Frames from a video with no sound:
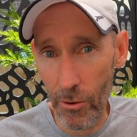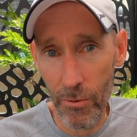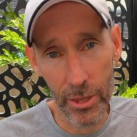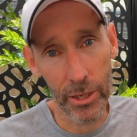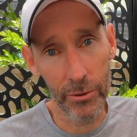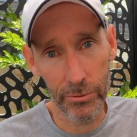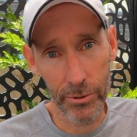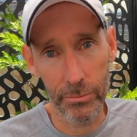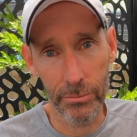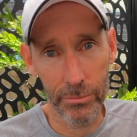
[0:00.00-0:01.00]
over the
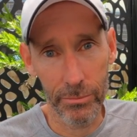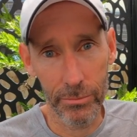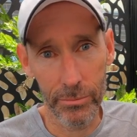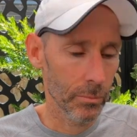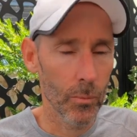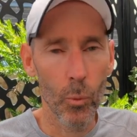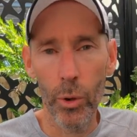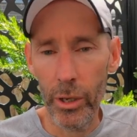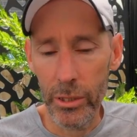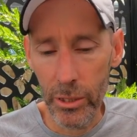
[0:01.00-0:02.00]
Clifton.
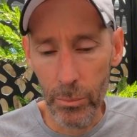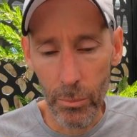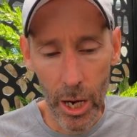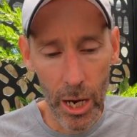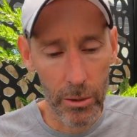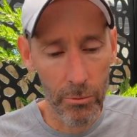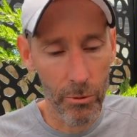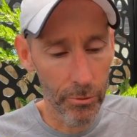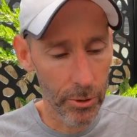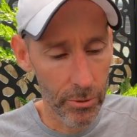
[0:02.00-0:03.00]
When I did my
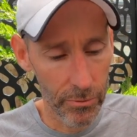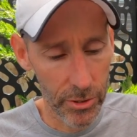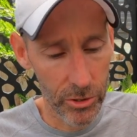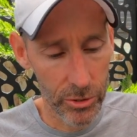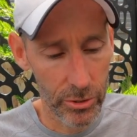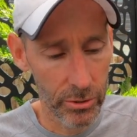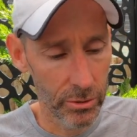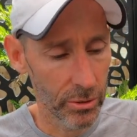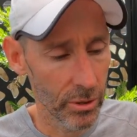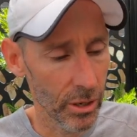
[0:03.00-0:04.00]
review of this
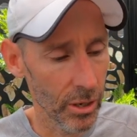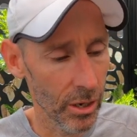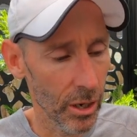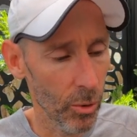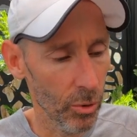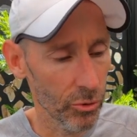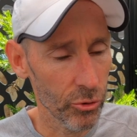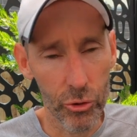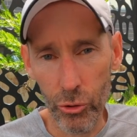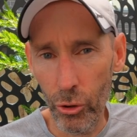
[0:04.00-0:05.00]
shoe, I
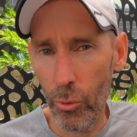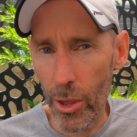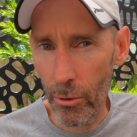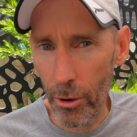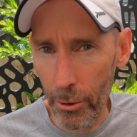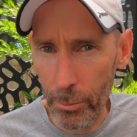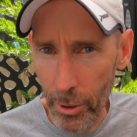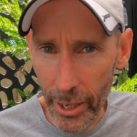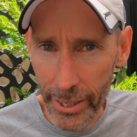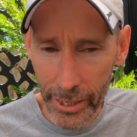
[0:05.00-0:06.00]
wasn't sure whether I would
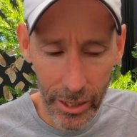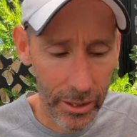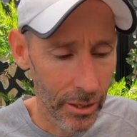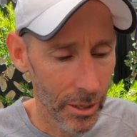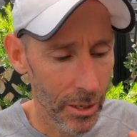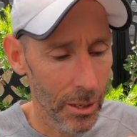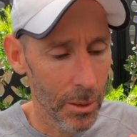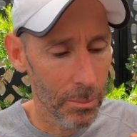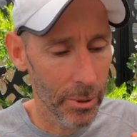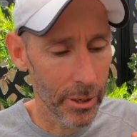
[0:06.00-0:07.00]
buy it again,
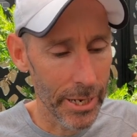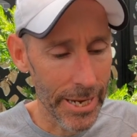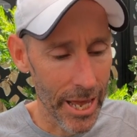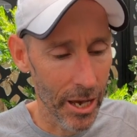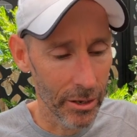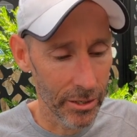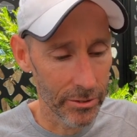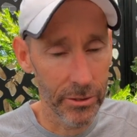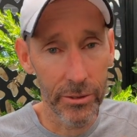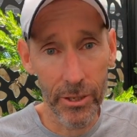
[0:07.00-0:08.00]
but now
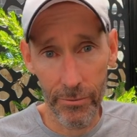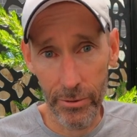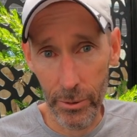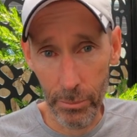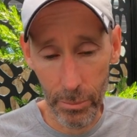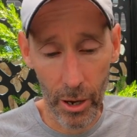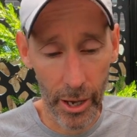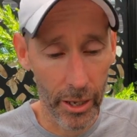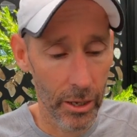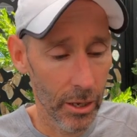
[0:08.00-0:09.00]
it's a definite
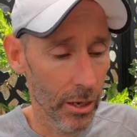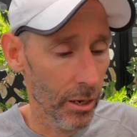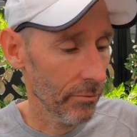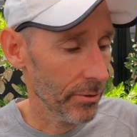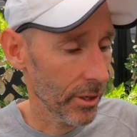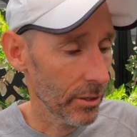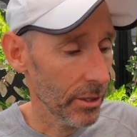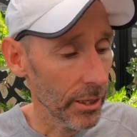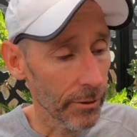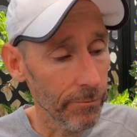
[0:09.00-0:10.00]
buy. I've
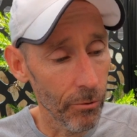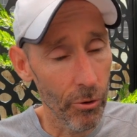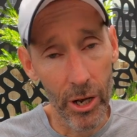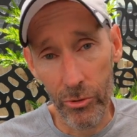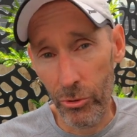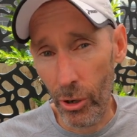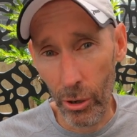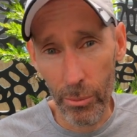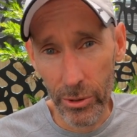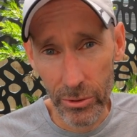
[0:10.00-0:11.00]
done nearly 400
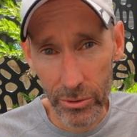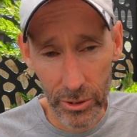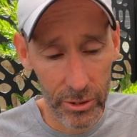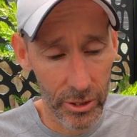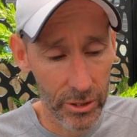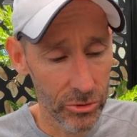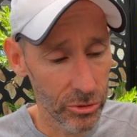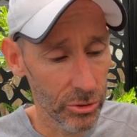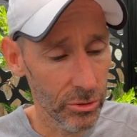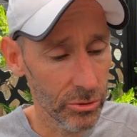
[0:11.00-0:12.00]
kilometers in these
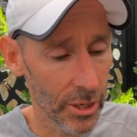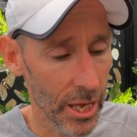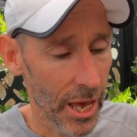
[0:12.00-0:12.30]
shoes,